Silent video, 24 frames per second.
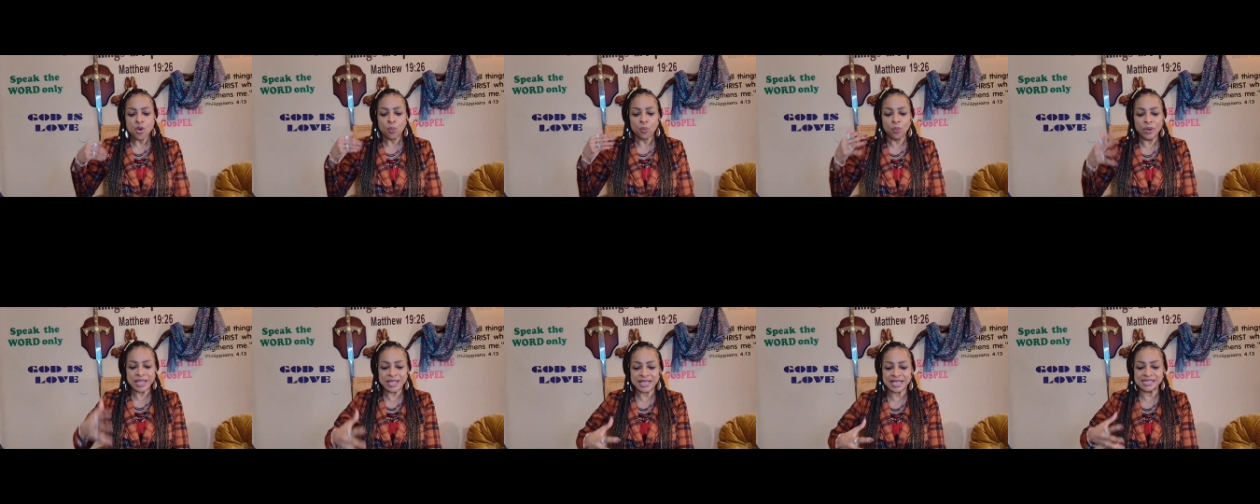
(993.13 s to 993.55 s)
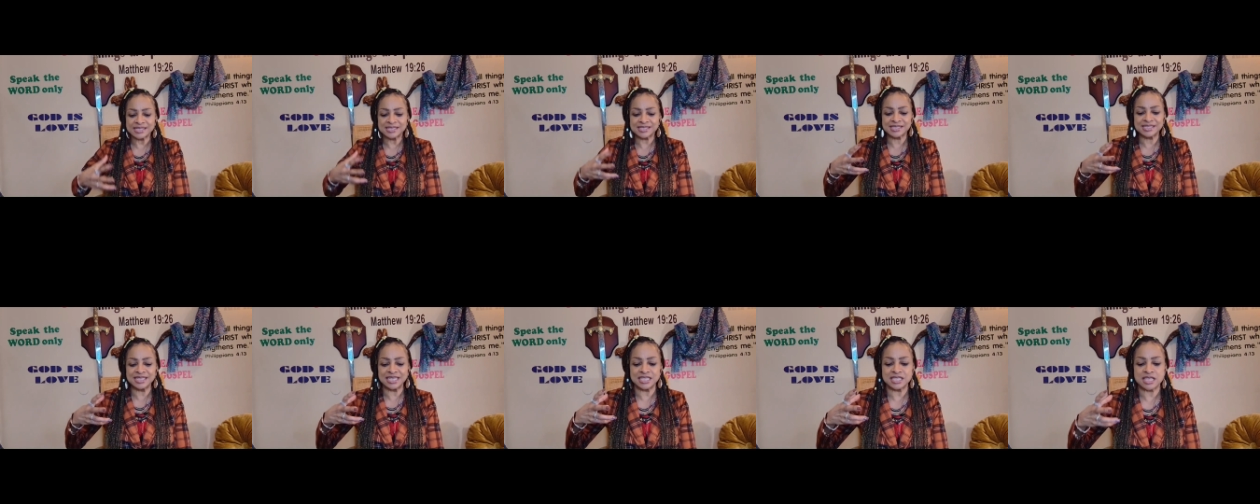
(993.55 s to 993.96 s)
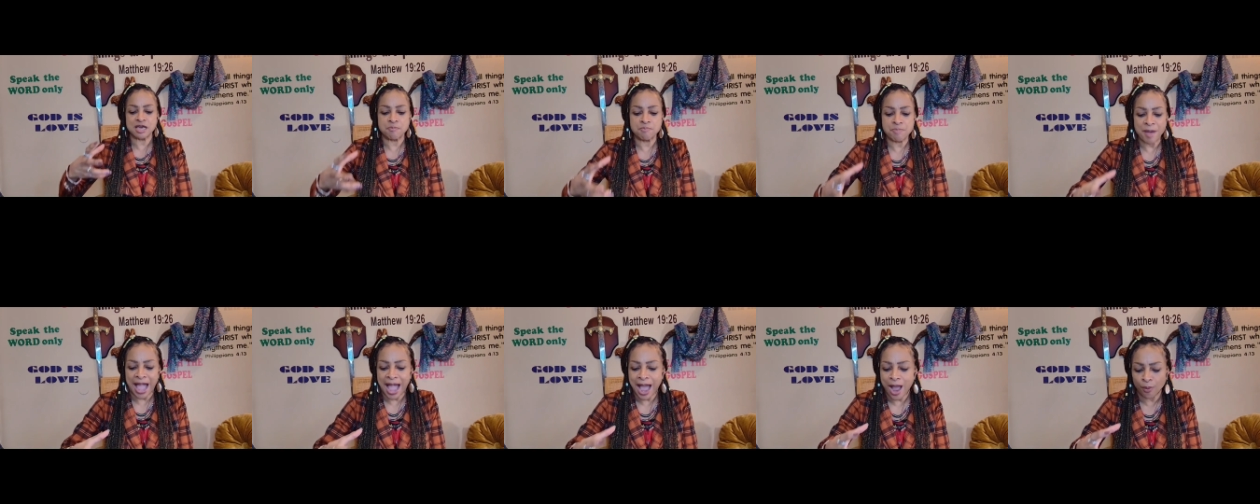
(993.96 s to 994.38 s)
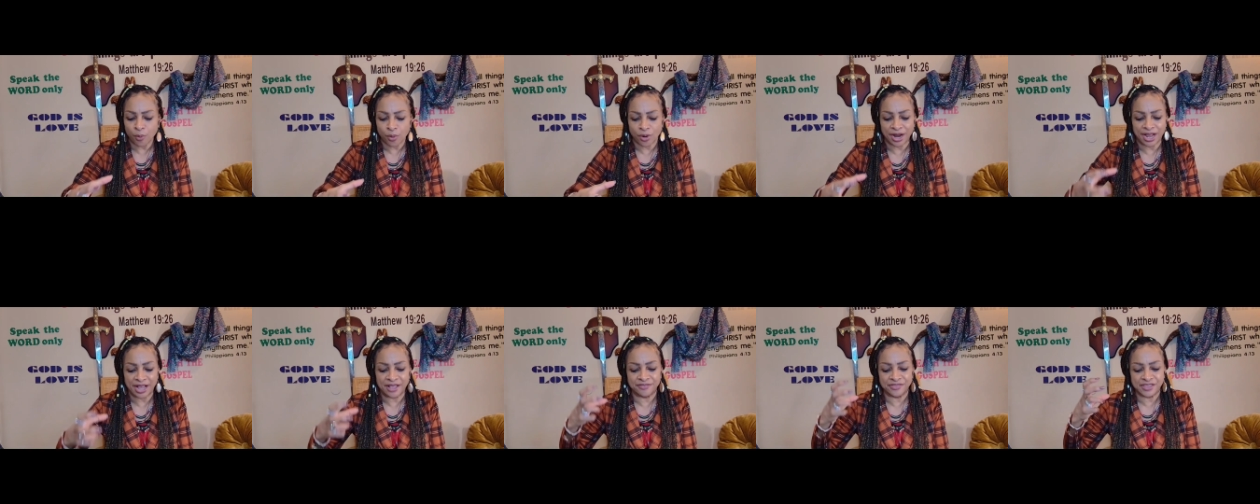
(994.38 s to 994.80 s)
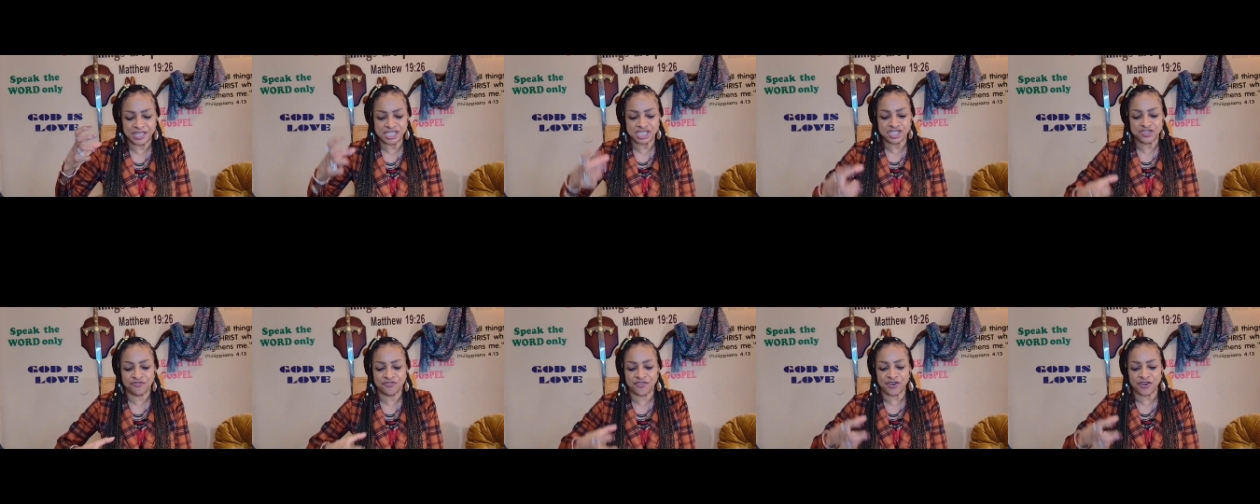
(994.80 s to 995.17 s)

we can see the power in these